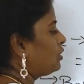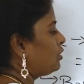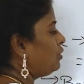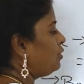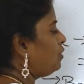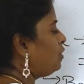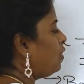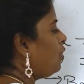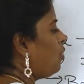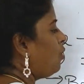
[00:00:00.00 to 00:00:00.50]

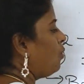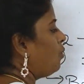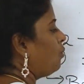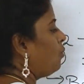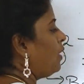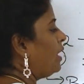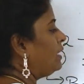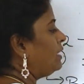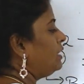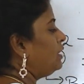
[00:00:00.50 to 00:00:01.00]
to
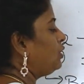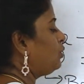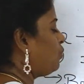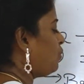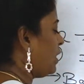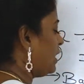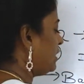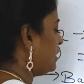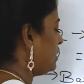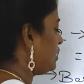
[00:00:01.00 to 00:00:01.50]
1 into
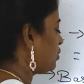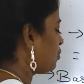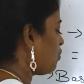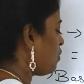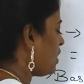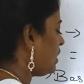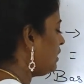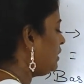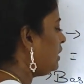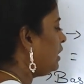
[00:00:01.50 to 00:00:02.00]
1 is
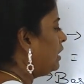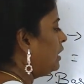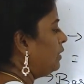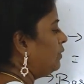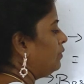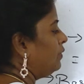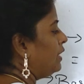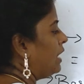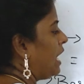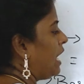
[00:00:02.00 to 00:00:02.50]

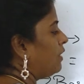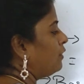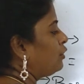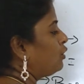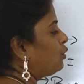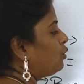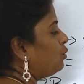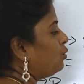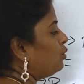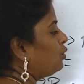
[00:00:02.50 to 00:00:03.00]
1. We
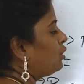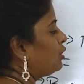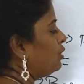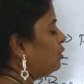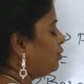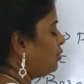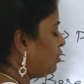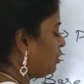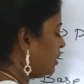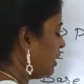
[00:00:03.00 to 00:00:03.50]
have 2
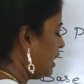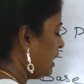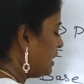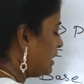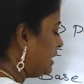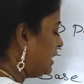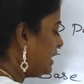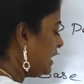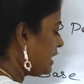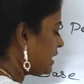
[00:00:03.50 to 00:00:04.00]

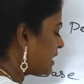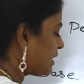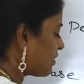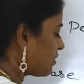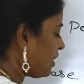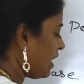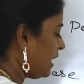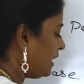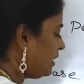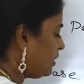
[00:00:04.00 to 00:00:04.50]
zeros. Just
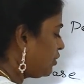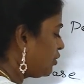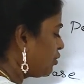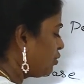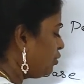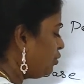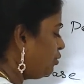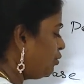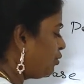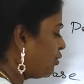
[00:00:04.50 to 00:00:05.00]
write
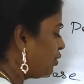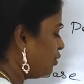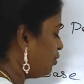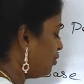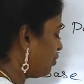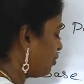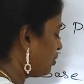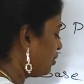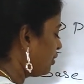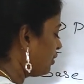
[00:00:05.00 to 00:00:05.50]
2
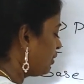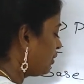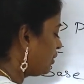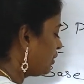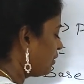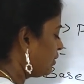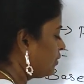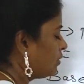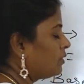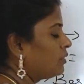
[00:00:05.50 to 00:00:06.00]

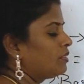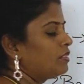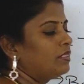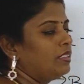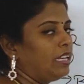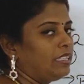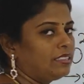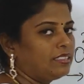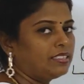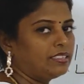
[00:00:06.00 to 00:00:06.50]
zeros.
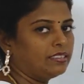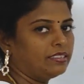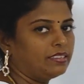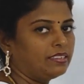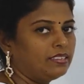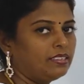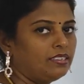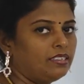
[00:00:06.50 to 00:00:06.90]
That's it.